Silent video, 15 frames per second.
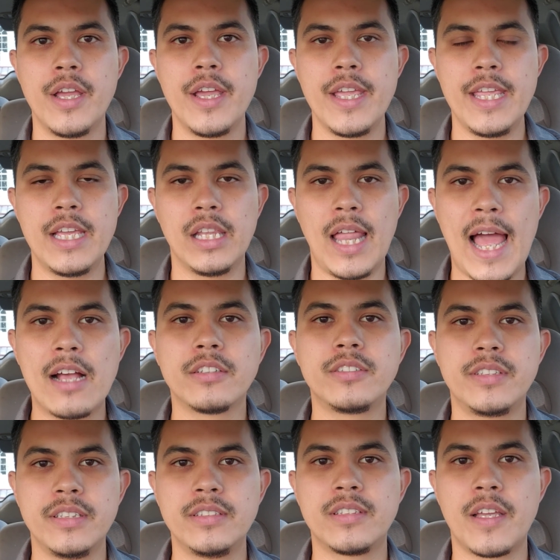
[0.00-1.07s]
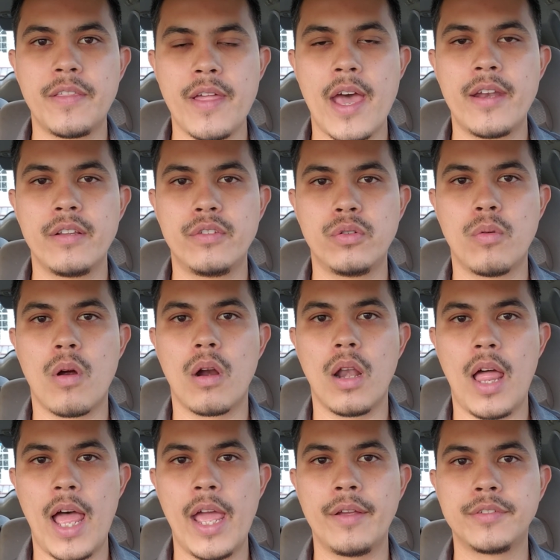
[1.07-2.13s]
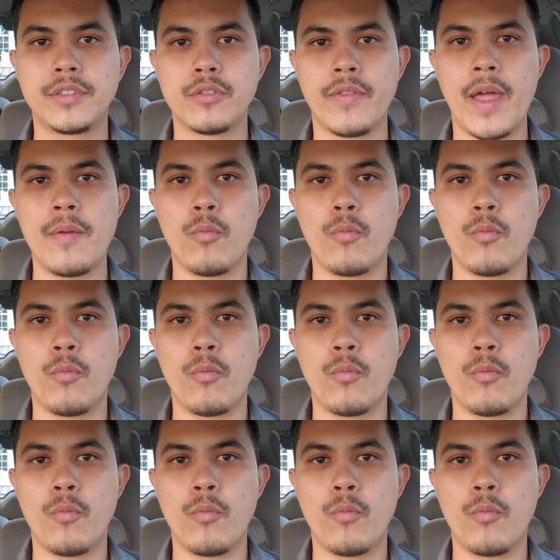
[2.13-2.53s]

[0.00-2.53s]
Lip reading: He allows things like that into our lives so that,